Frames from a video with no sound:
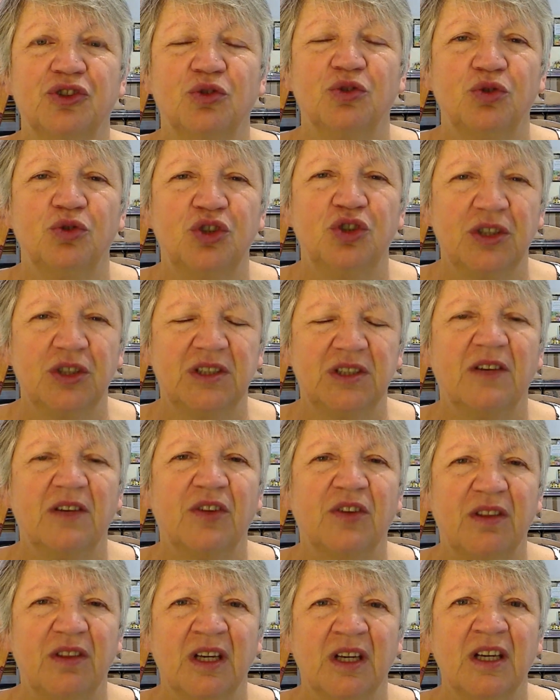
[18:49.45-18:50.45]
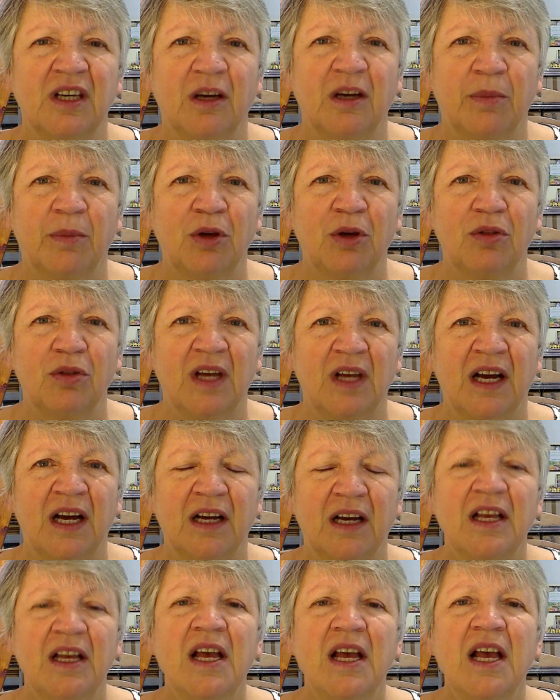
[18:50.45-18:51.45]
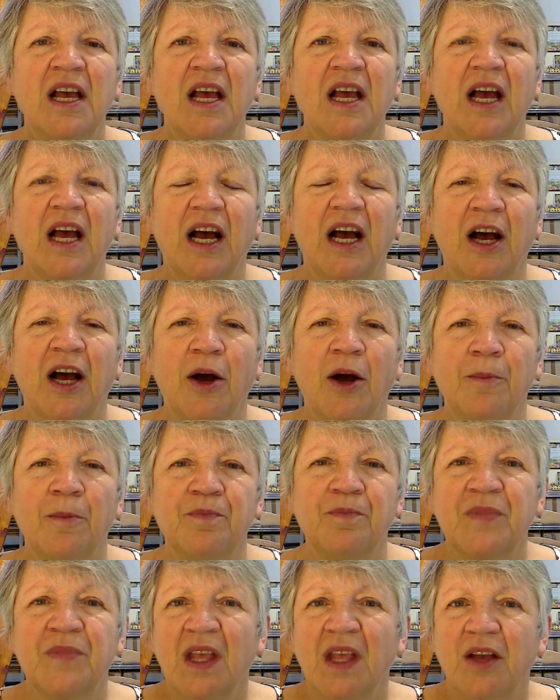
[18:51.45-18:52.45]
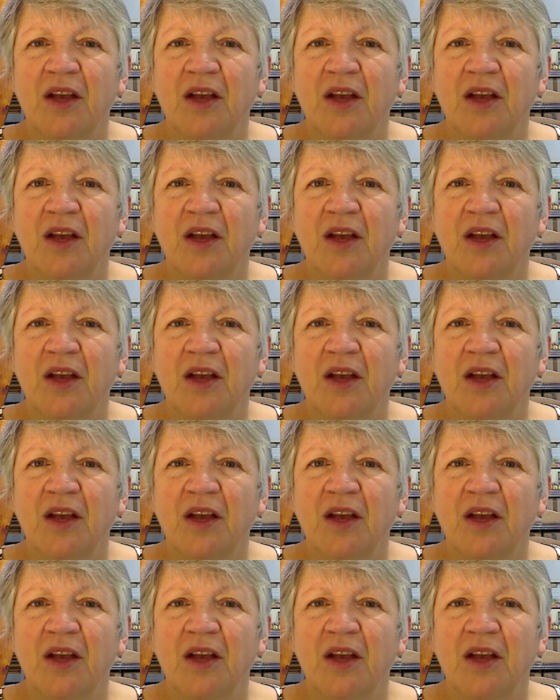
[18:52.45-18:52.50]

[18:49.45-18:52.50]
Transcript: So just have a think about that.